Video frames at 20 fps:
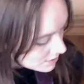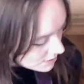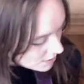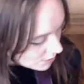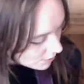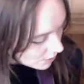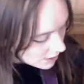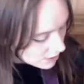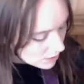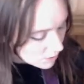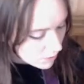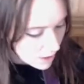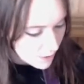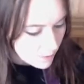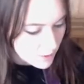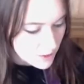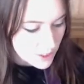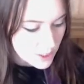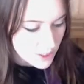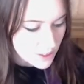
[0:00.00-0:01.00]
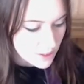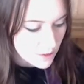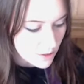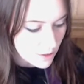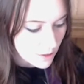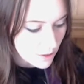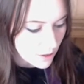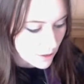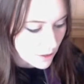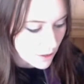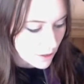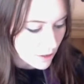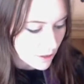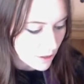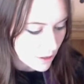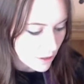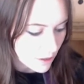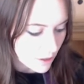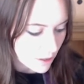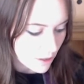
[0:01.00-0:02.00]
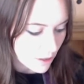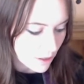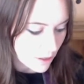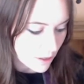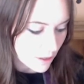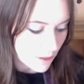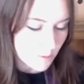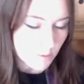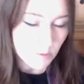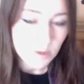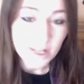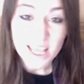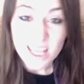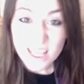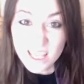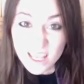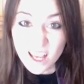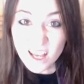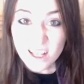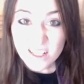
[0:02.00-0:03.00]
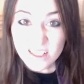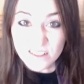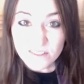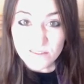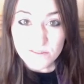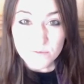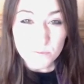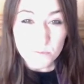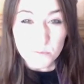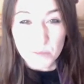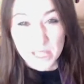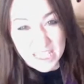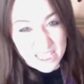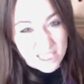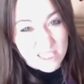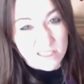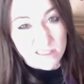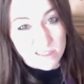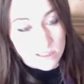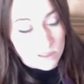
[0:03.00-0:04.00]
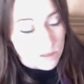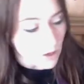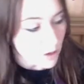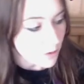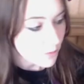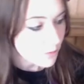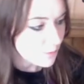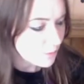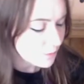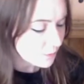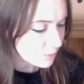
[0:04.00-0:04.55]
So I thought I would just play the kind of bits of the song.